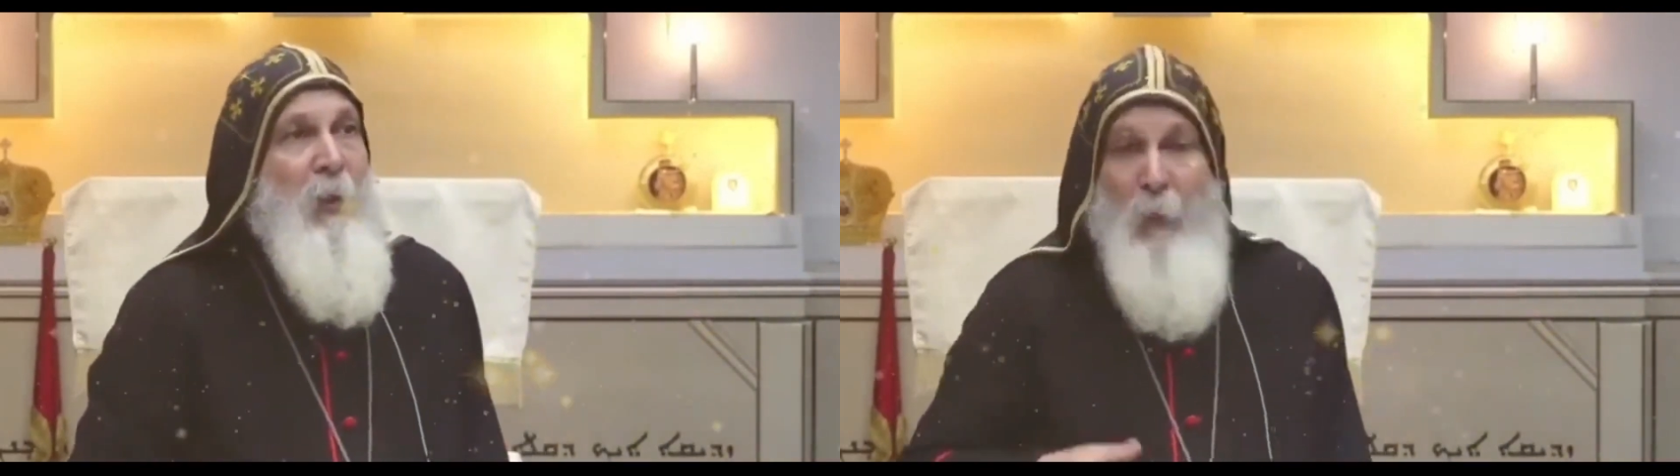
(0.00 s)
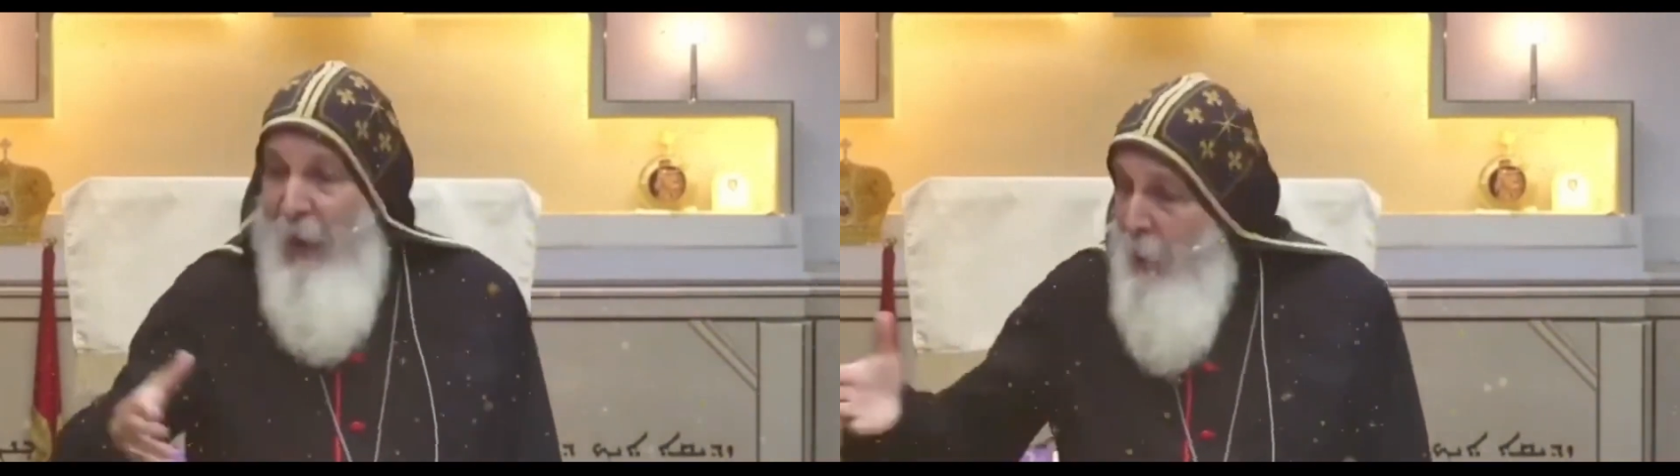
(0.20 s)

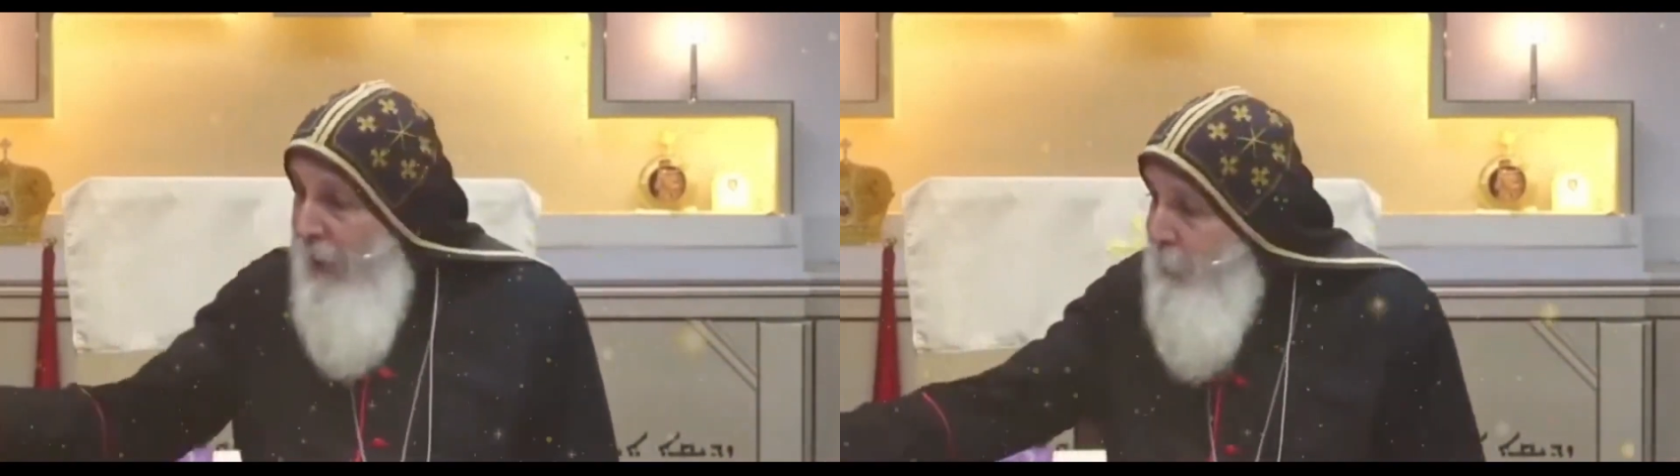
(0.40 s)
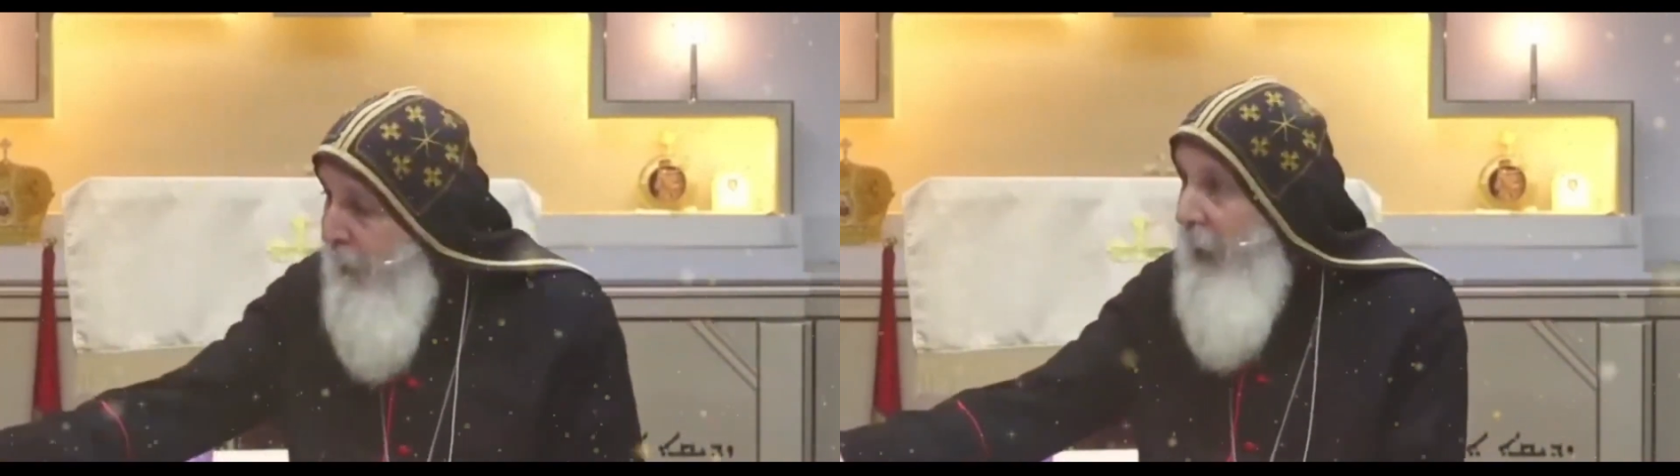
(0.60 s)
The one
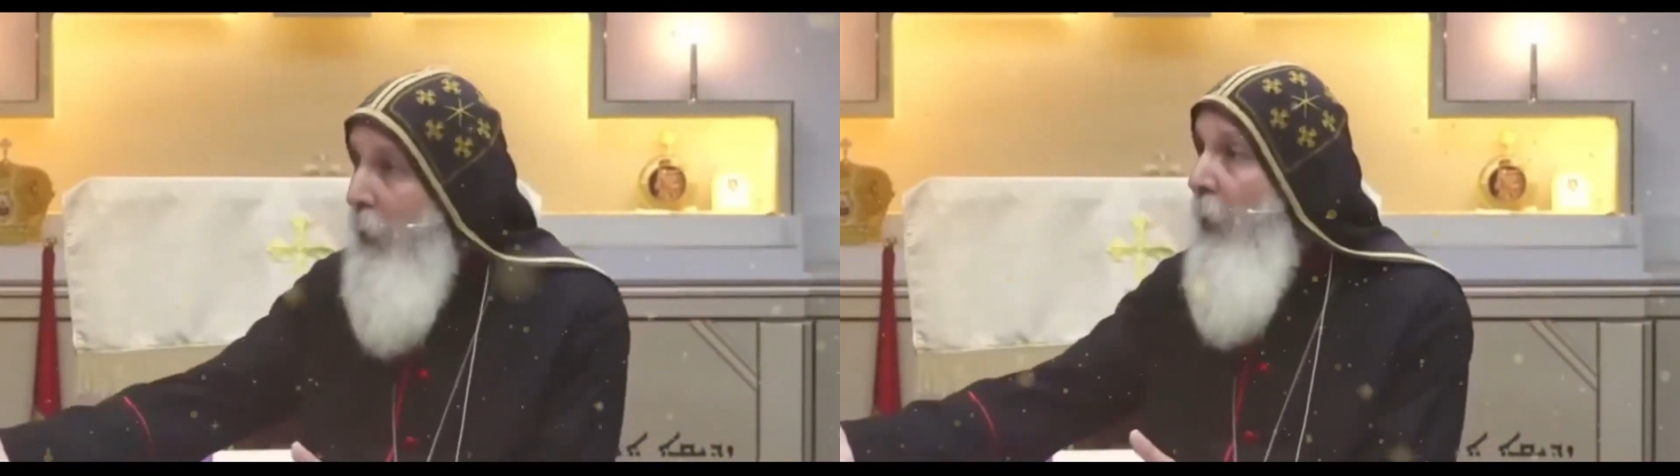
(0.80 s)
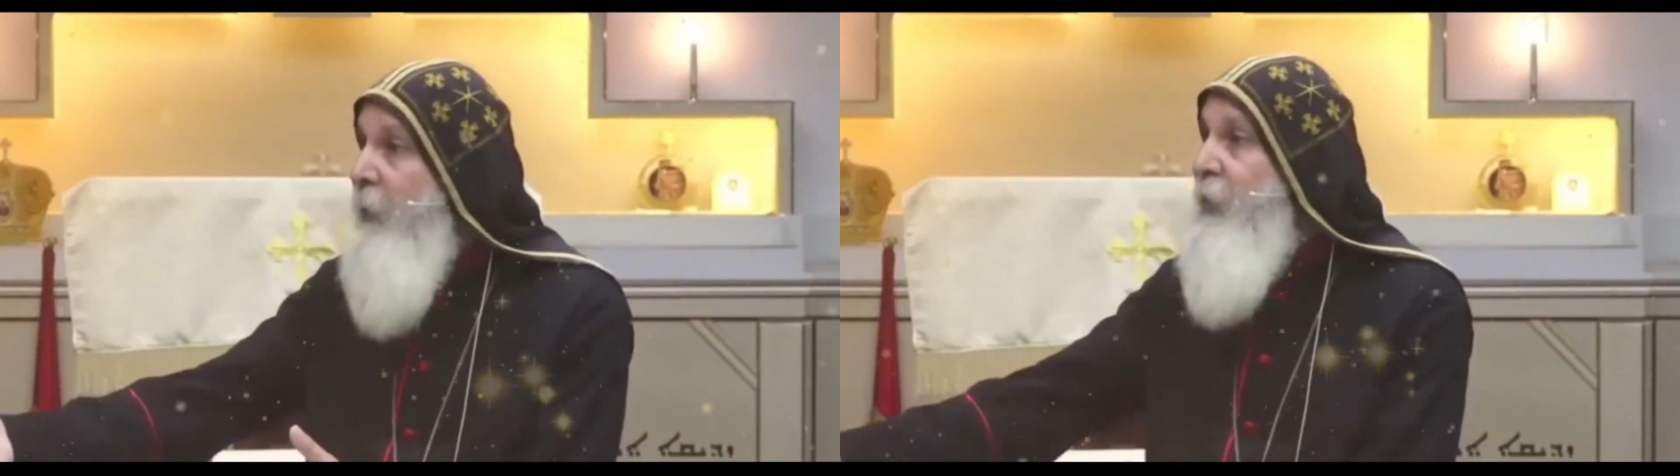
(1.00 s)
who was with the
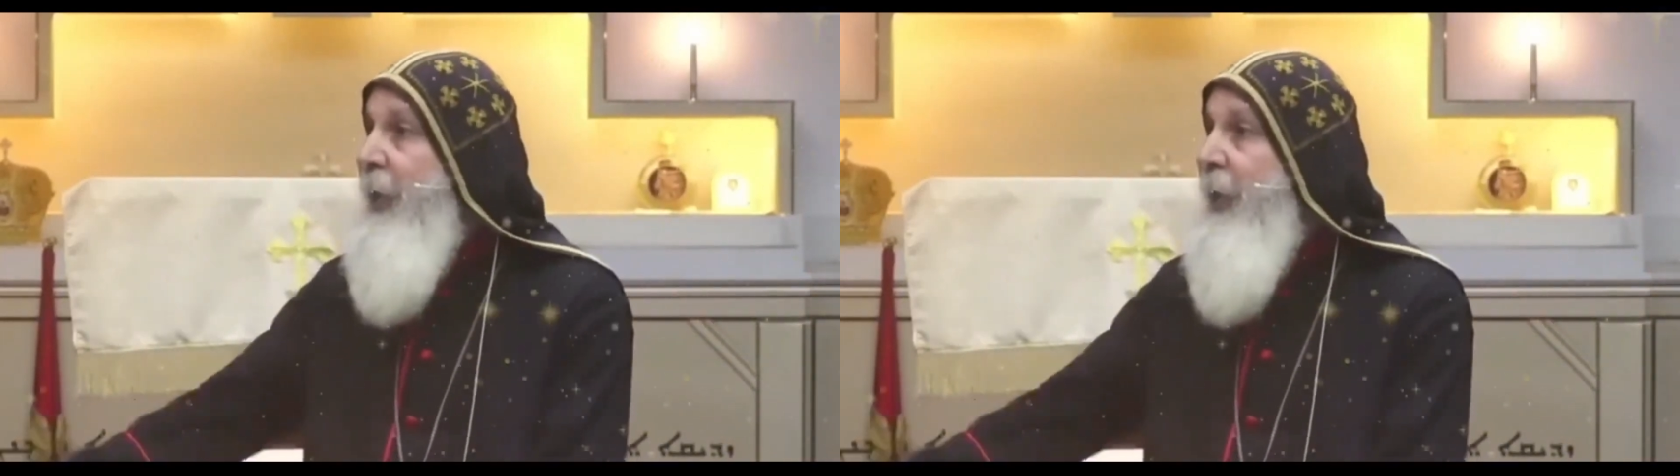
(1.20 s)
Lord